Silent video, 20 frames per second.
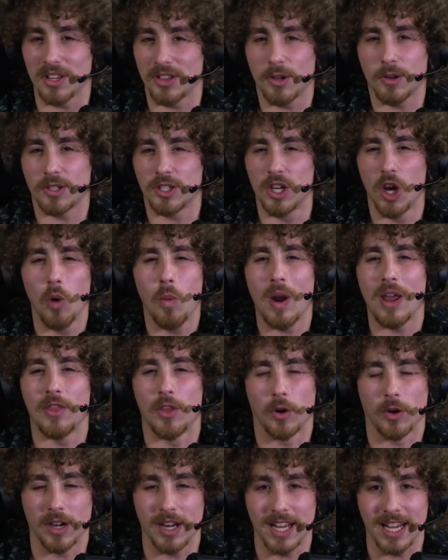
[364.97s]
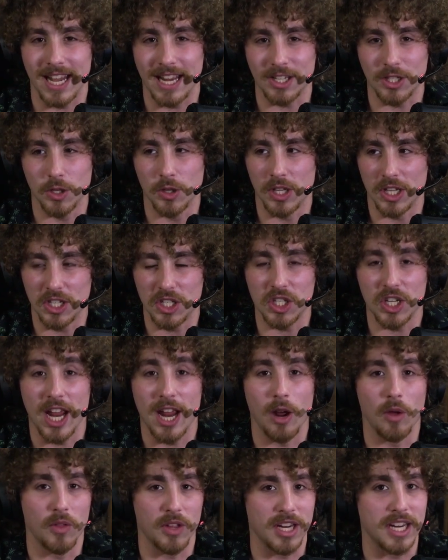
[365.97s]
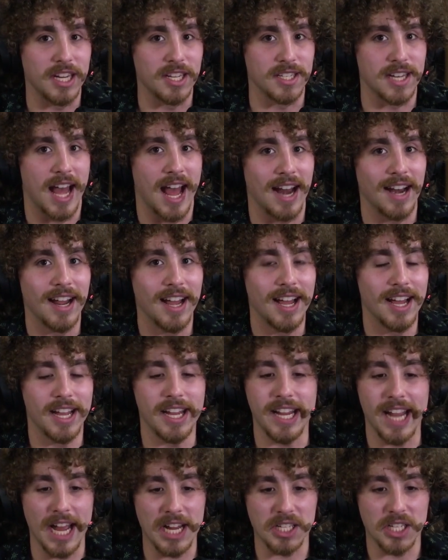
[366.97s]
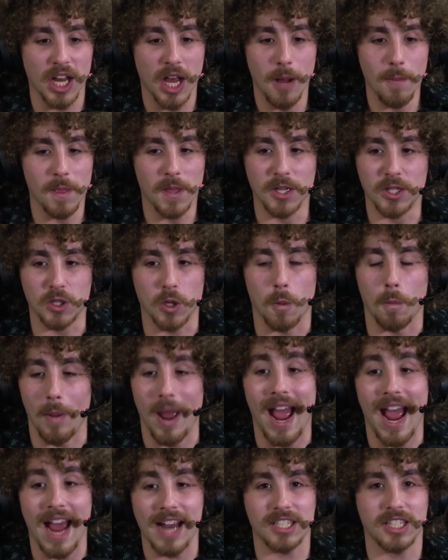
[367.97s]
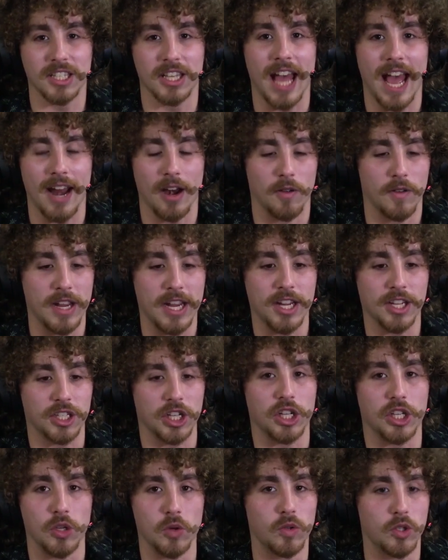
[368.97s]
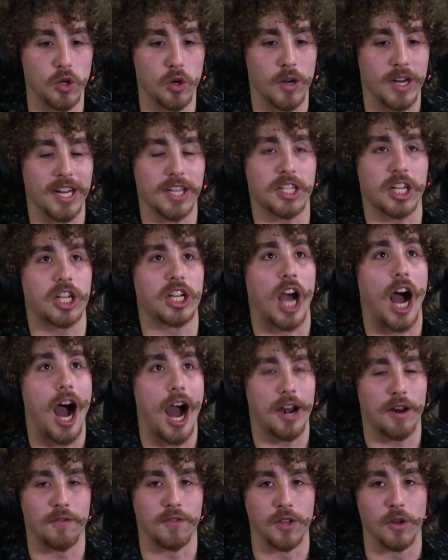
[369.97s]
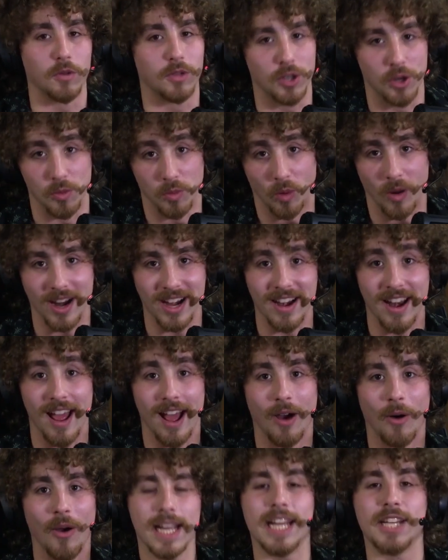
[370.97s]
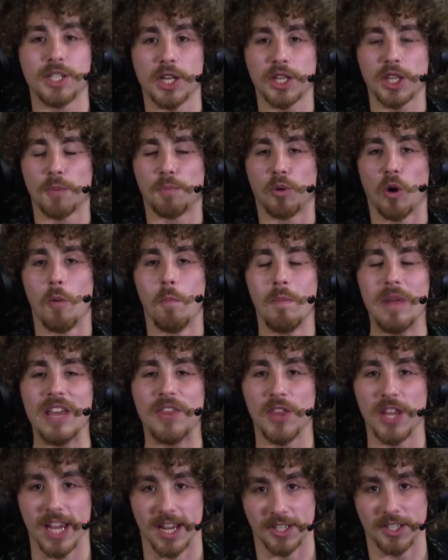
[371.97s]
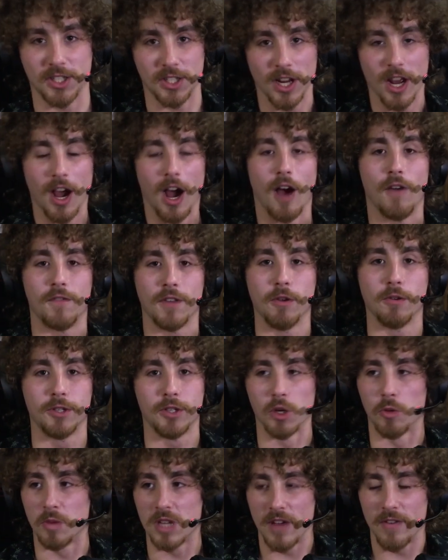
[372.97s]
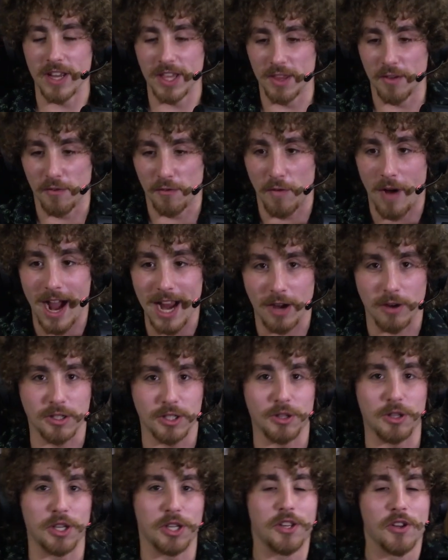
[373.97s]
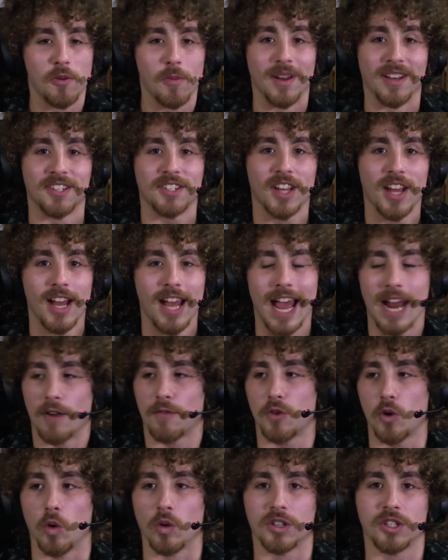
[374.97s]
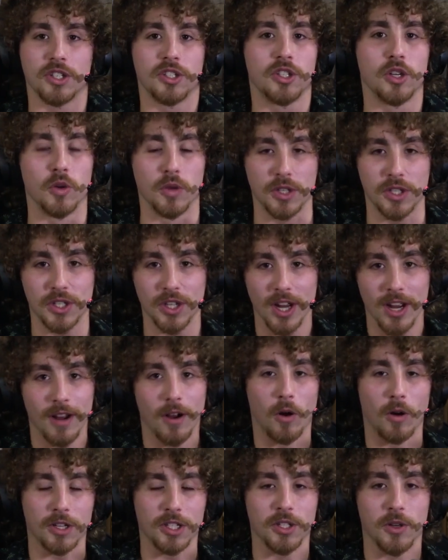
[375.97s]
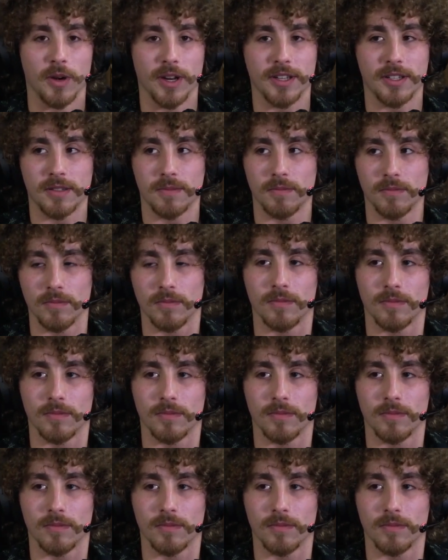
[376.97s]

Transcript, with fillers: there's no way they're going to get to the scale that he's at. He has surpassed that. He is a YouTube. He is a god of YouTube right now. He's like the Prometheus of YouTube, giving the fire to the humans. And of course, Zeus, also known as